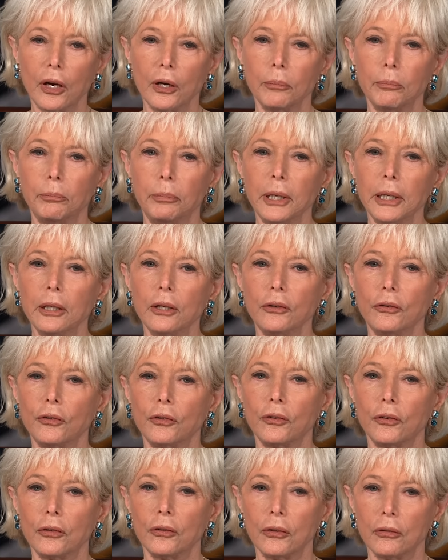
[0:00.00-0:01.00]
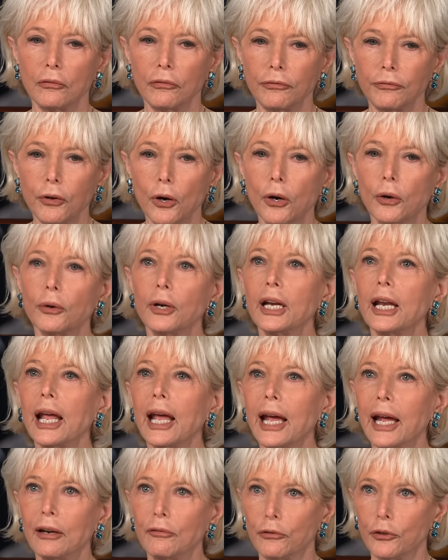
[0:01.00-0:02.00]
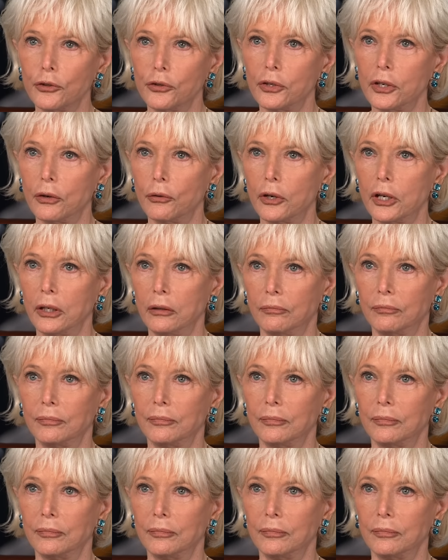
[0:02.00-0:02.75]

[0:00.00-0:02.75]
our biggest foreign adversary?